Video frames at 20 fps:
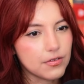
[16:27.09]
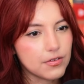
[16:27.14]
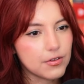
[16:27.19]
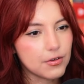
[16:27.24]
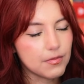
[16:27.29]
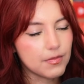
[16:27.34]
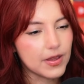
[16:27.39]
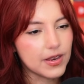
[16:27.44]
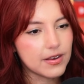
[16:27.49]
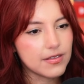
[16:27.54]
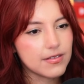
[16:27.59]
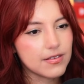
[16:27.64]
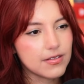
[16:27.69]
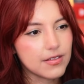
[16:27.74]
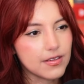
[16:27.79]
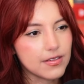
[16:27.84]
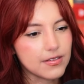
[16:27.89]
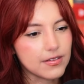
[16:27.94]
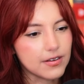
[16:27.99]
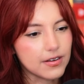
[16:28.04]
so medicine
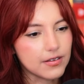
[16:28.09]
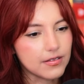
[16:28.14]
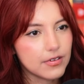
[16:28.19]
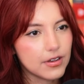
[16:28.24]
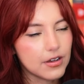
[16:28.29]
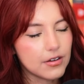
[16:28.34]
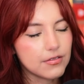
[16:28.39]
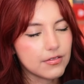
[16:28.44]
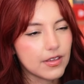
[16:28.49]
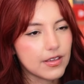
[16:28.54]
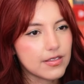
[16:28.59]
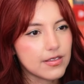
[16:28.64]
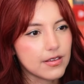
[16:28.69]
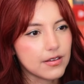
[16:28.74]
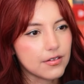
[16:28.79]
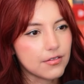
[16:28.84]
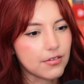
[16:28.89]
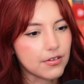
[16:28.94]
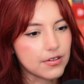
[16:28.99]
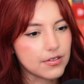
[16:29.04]
doesn't... Oh, that's
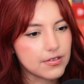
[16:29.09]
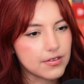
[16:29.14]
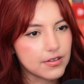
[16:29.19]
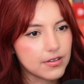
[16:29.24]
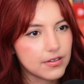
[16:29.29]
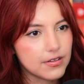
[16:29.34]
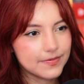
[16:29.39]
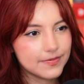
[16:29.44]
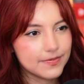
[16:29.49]
interesting.